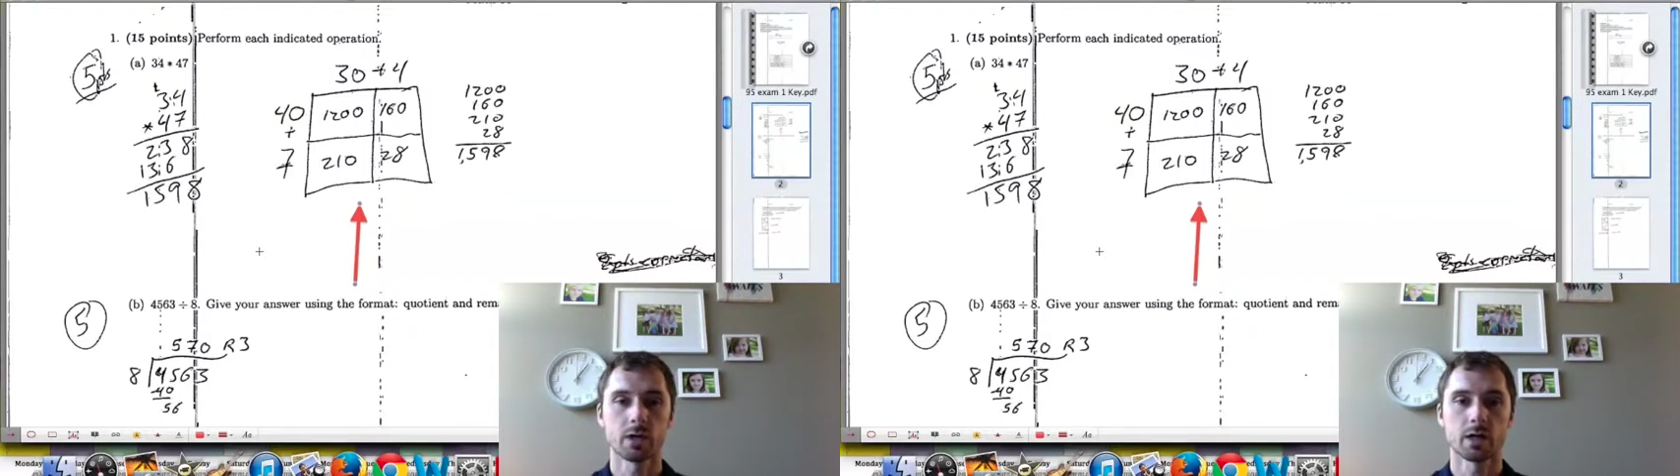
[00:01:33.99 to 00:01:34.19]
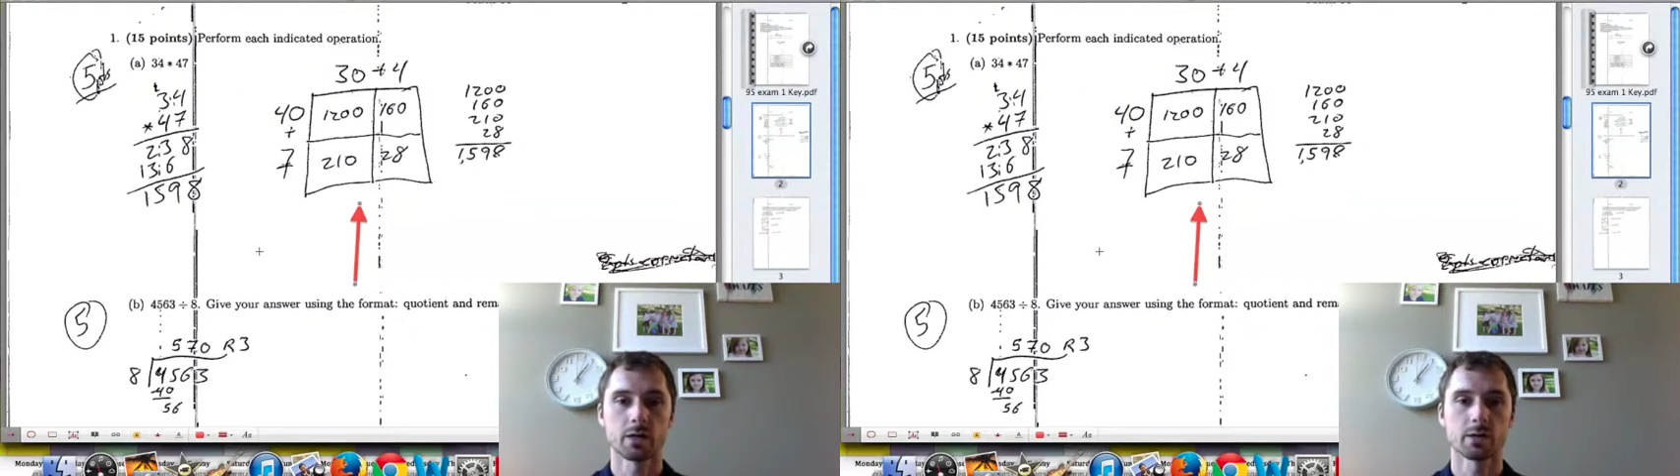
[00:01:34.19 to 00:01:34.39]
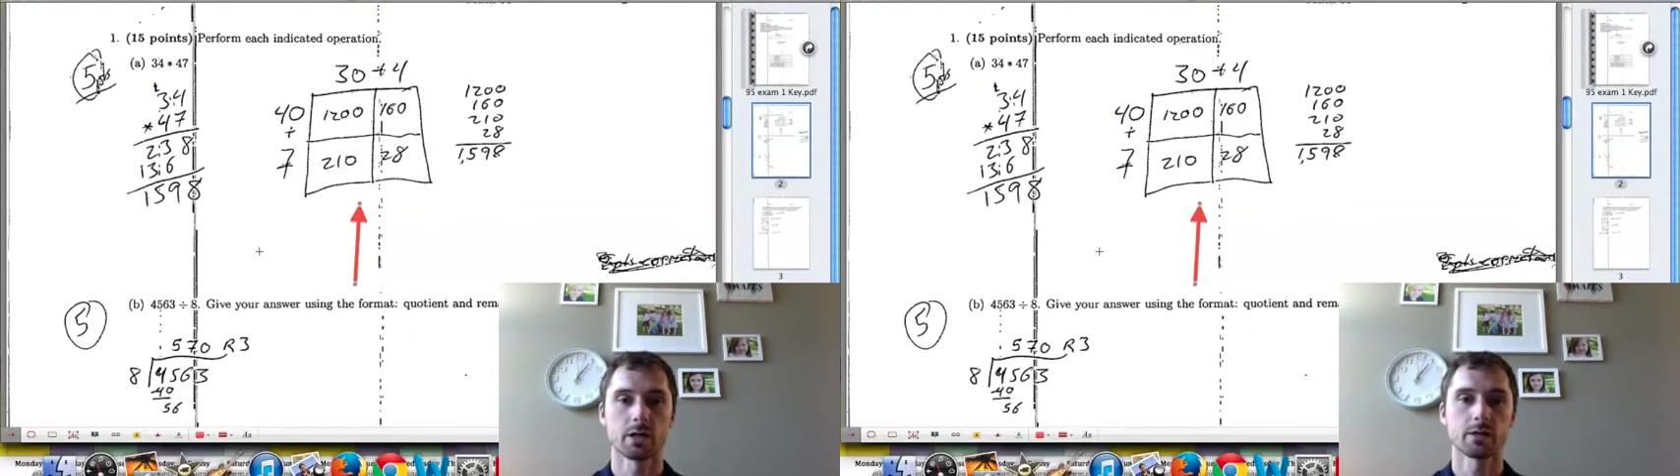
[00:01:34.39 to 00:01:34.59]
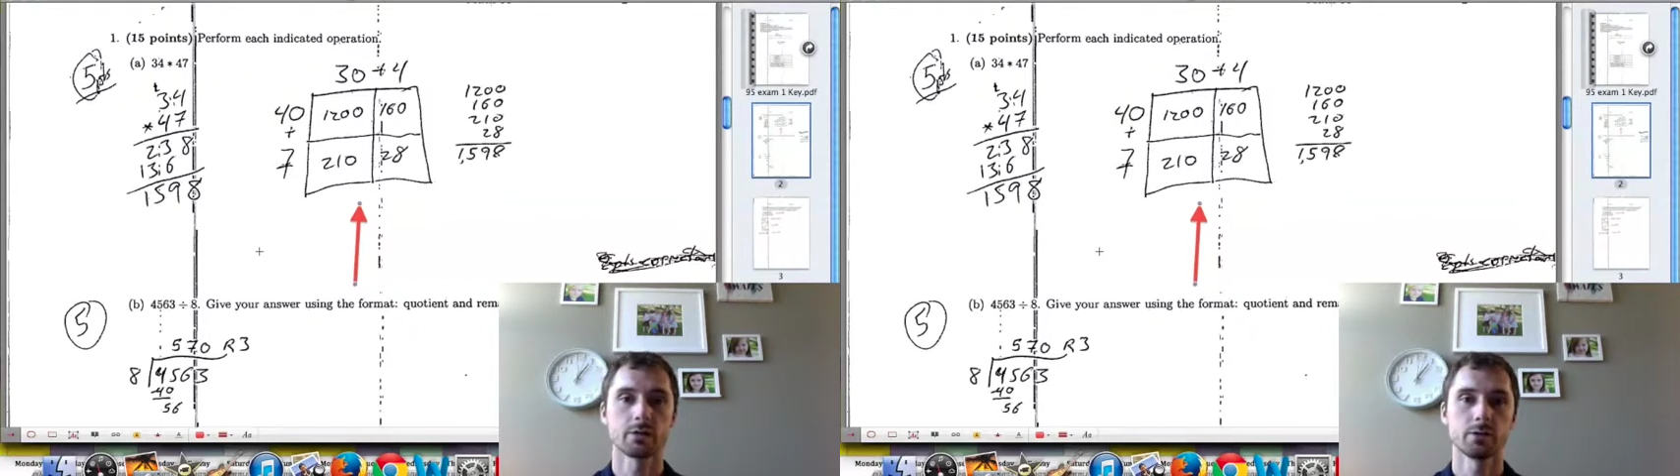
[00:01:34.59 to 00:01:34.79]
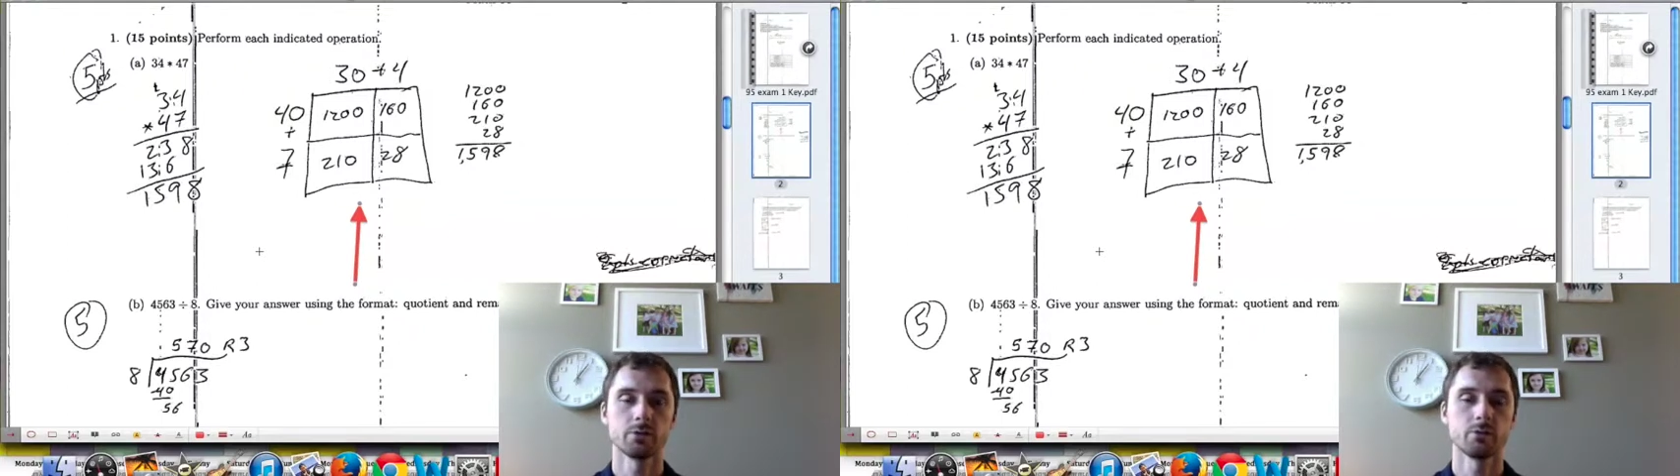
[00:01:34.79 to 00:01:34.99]
I like to
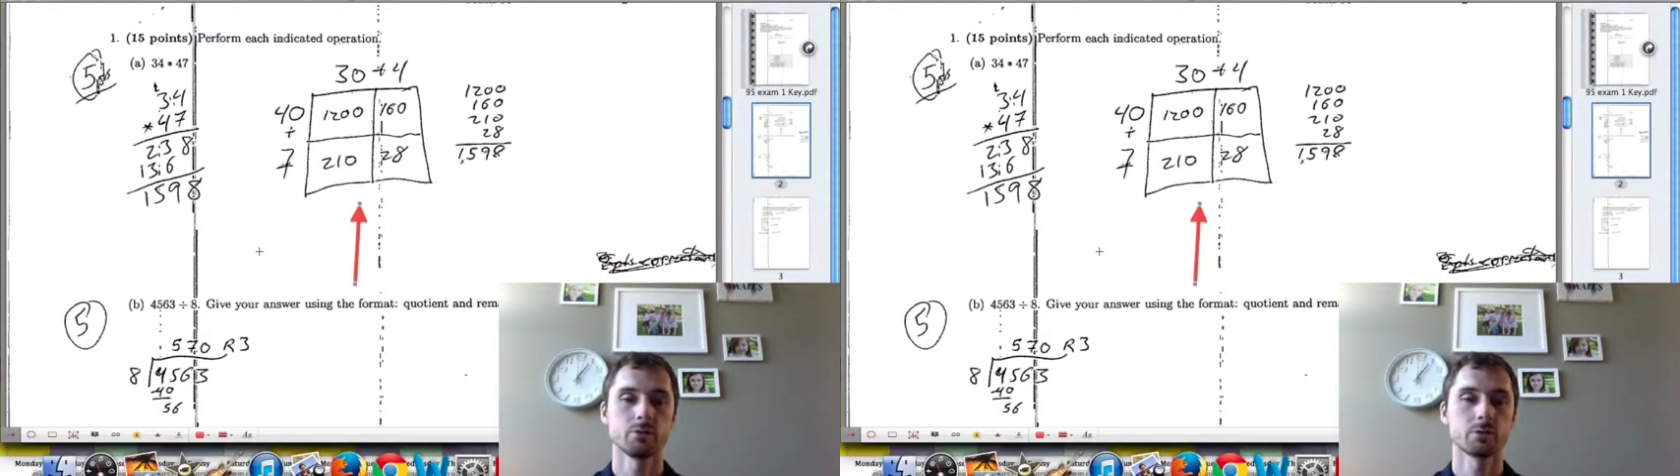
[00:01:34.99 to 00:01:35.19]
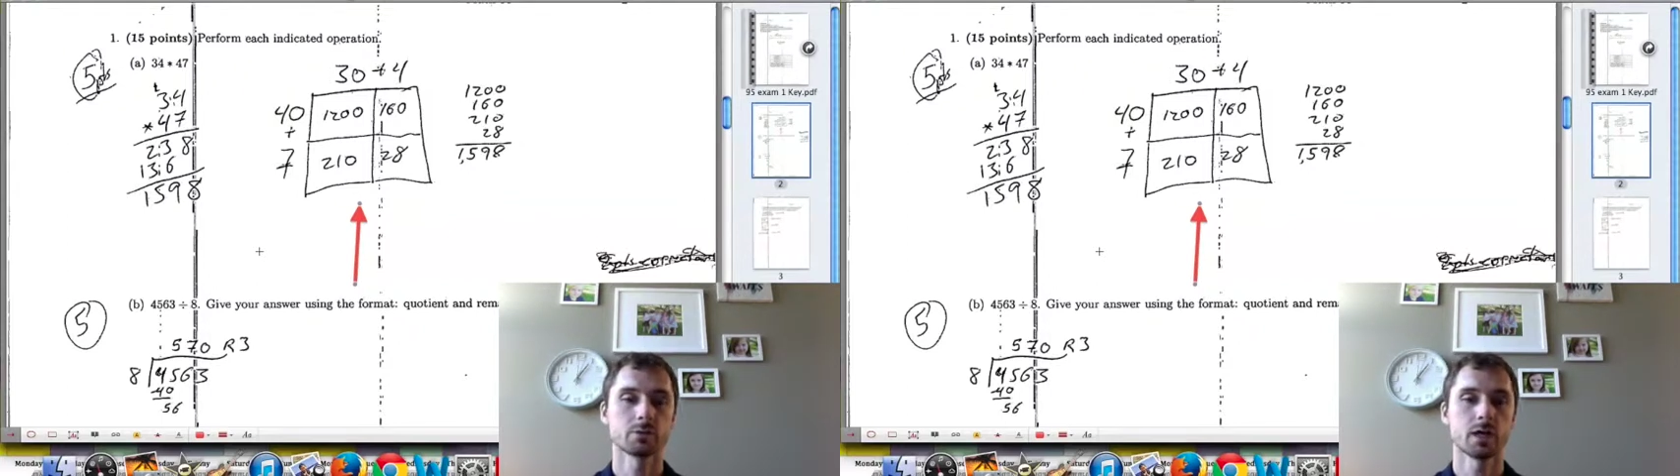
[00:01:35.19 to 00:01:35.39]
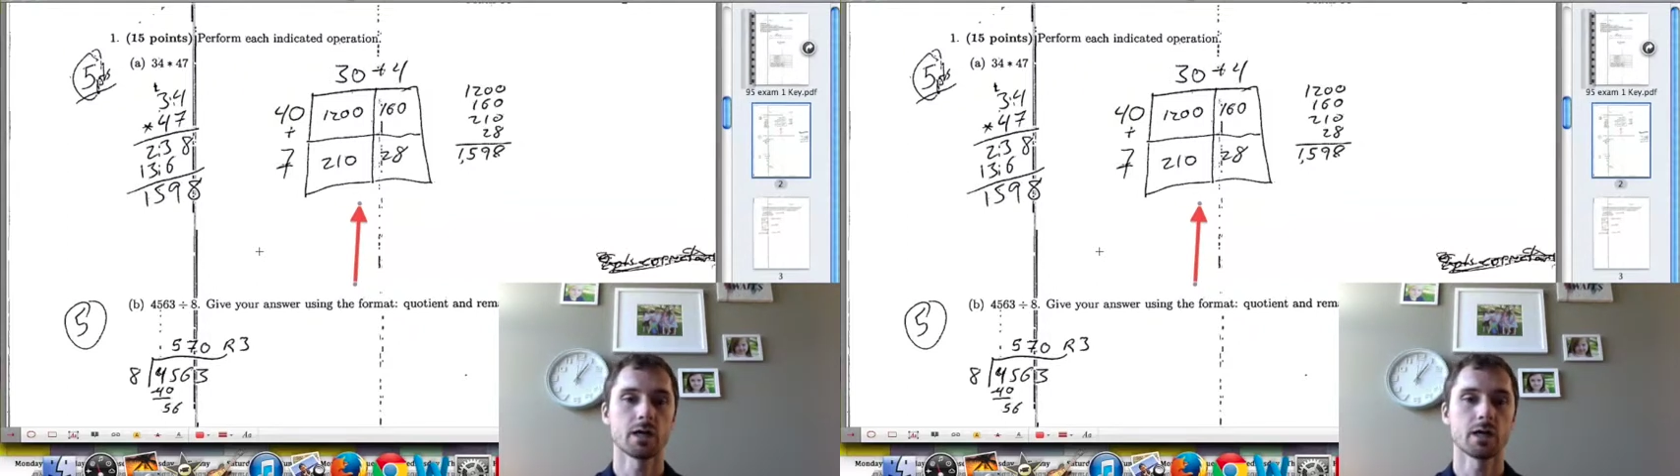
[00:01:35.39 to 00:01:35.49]
use